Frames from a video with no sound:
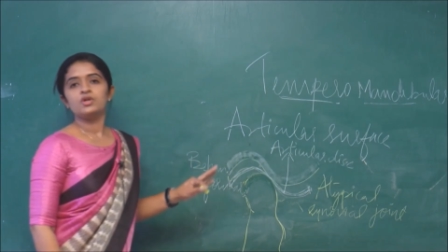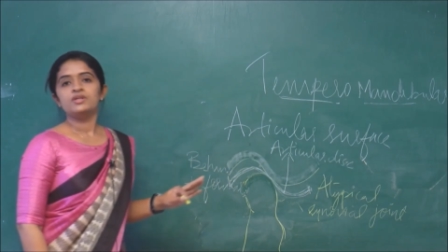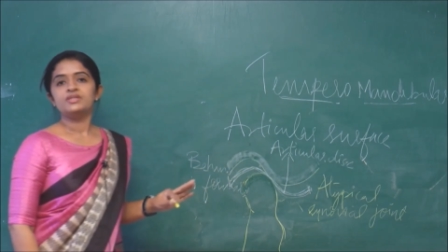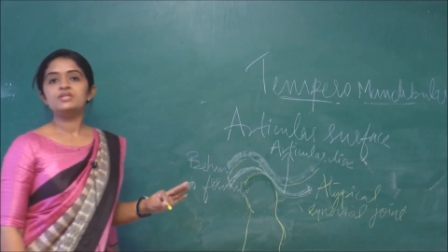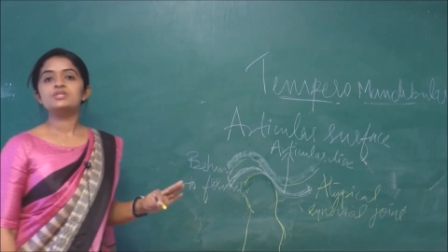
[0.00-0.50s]

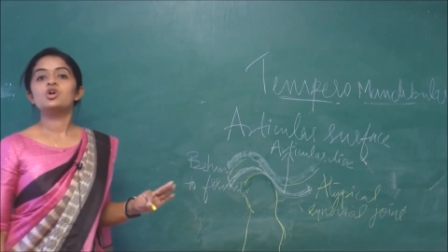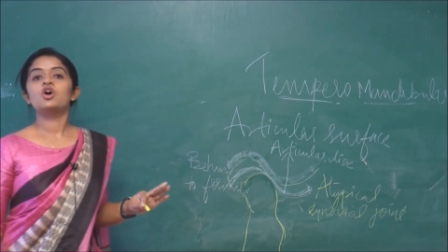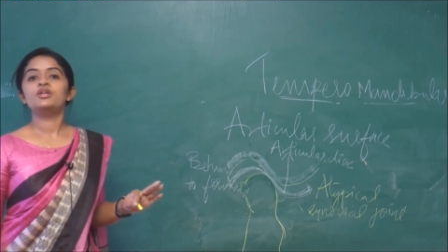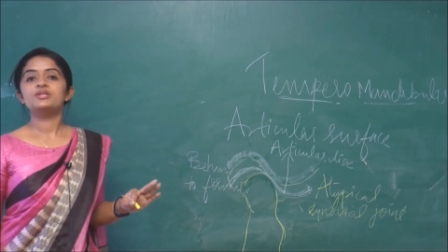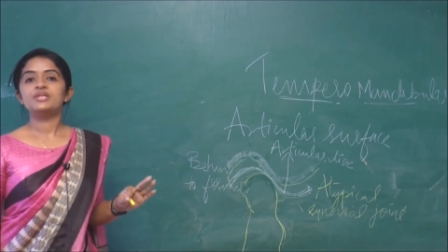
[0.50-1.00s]
this
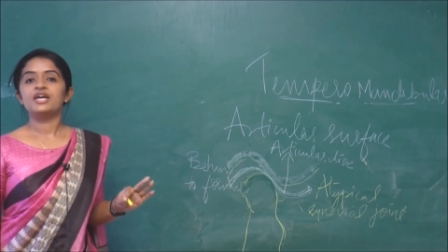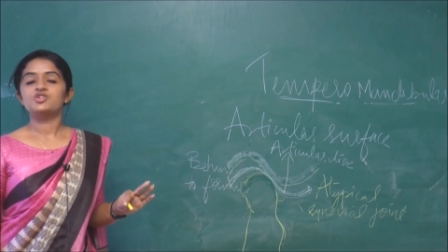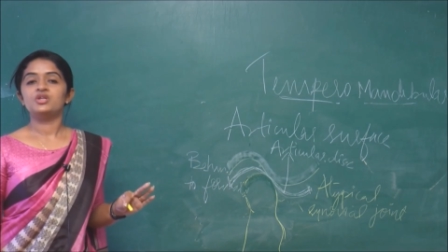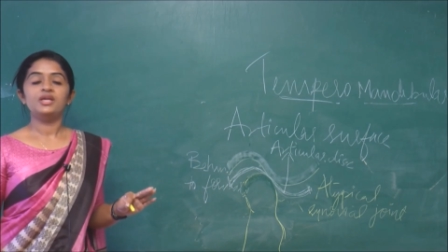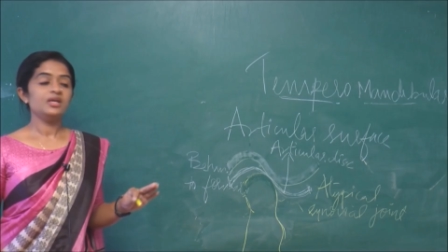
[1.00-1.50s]
joint is
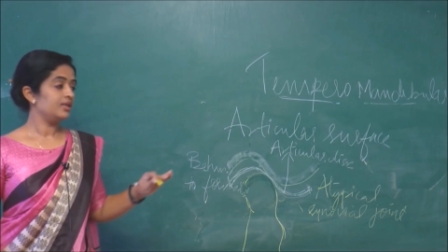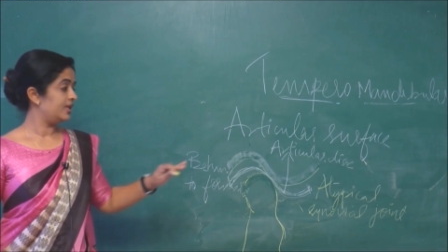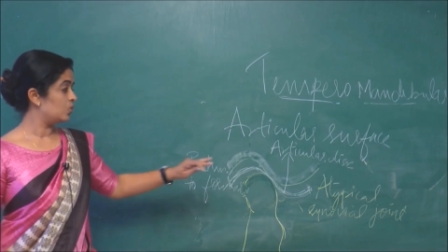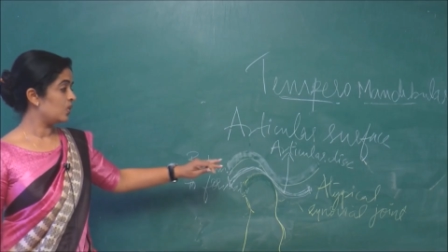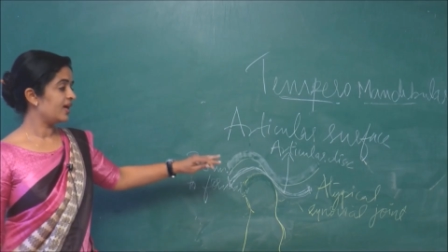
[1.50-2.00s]
actually
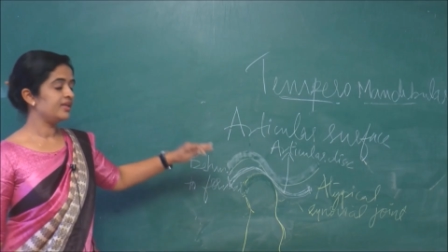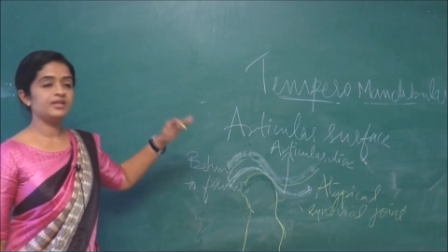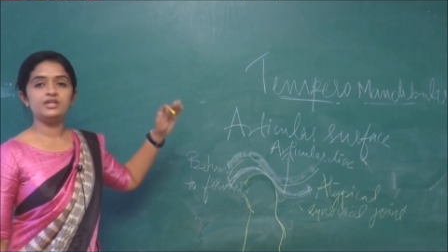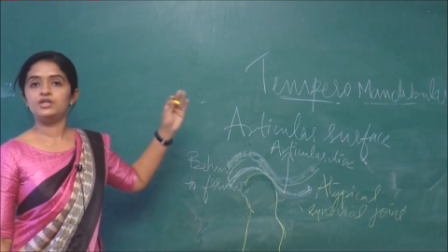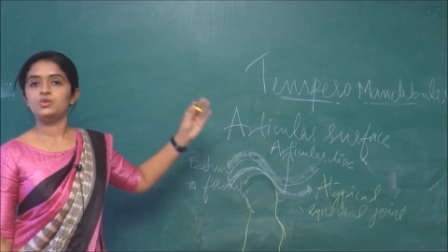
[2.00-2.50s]
divided
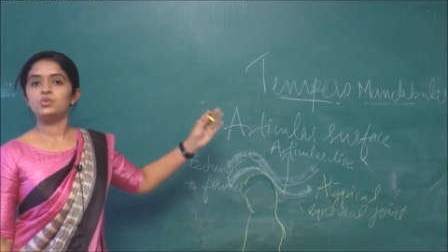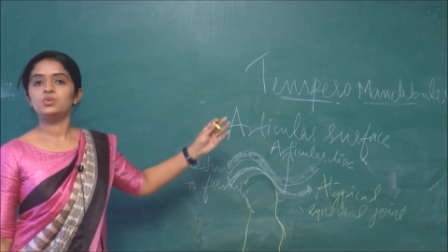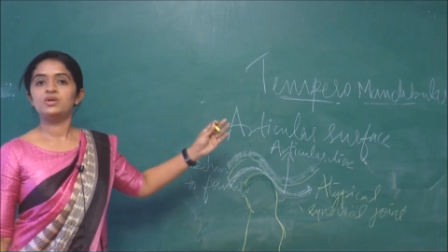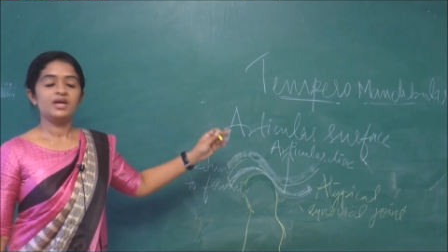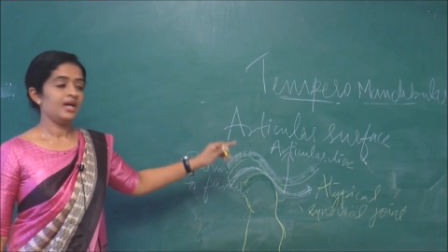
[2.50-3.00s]
into
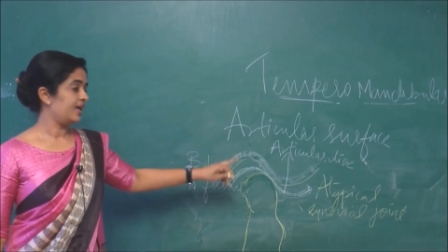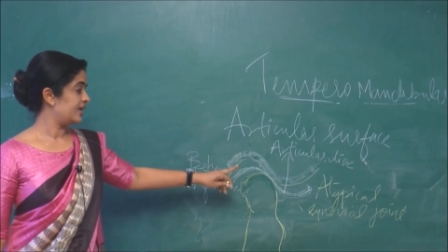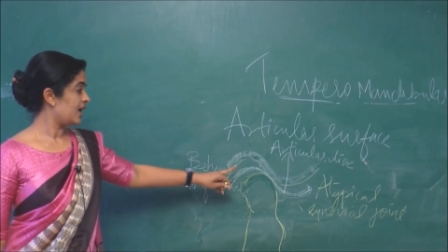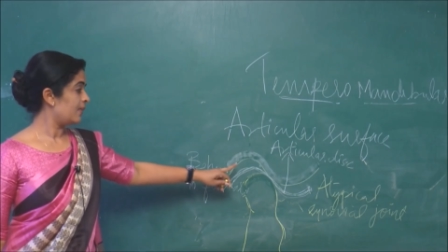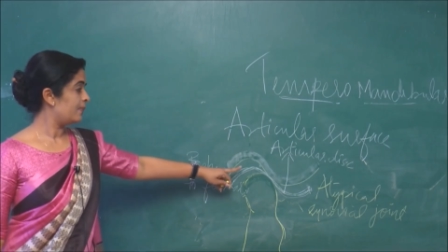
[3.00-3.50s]
an
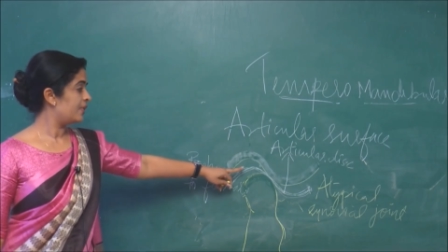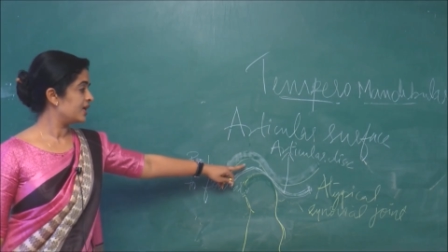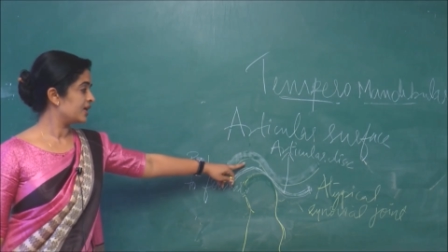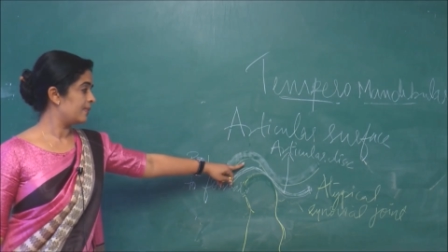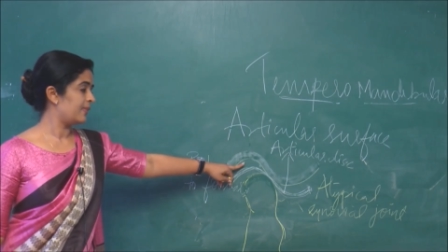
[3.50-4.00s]
upper
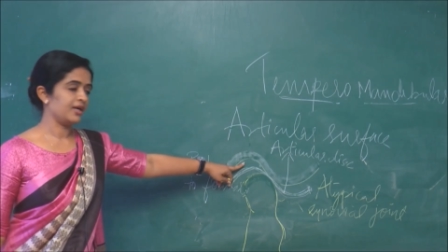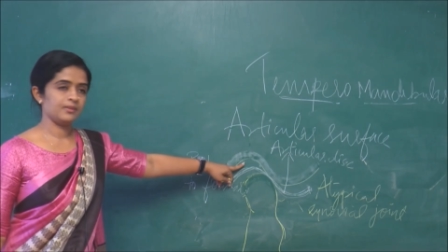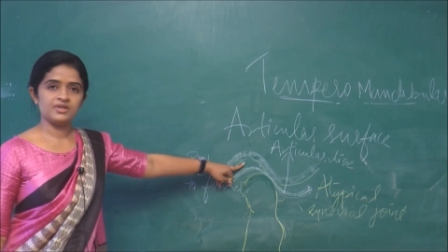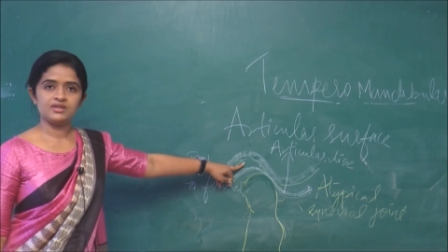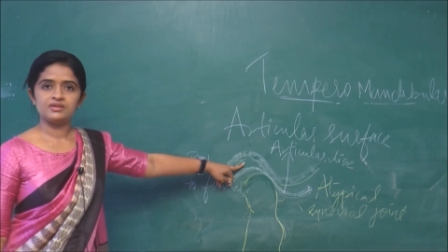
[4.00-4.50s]

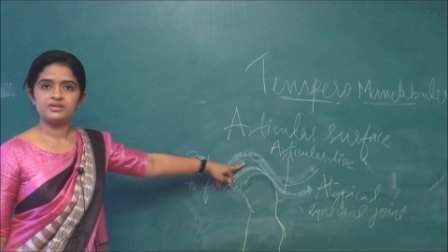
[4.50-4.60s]
compartment,